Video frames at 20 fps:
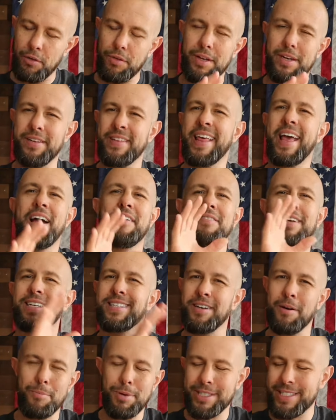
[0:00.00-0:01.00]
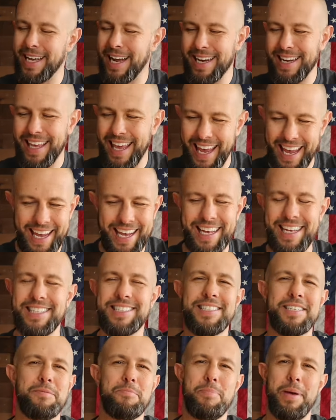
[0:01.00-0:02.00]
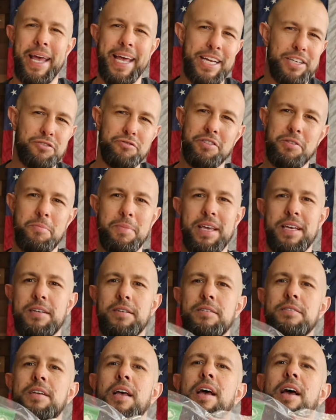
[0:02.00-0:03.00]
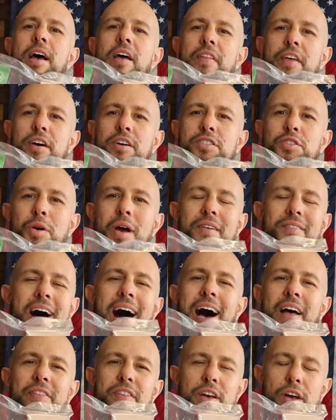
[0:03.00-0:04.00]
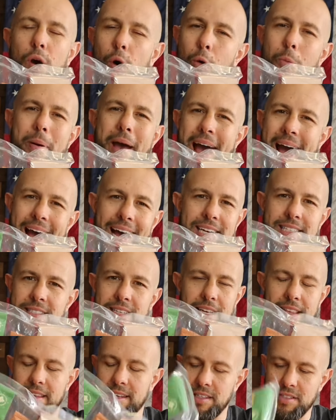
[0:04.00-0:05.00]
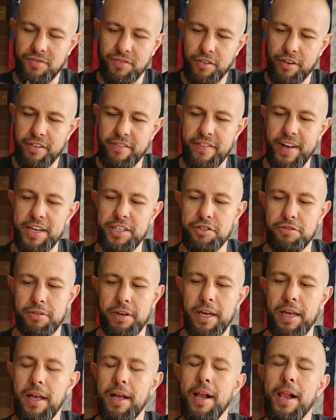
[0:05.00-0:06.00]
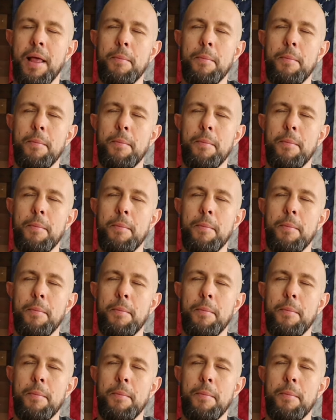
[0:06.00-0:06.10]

only do they have like number ten cans and pantry meals, they also have on-the-go packs like this for adventuring.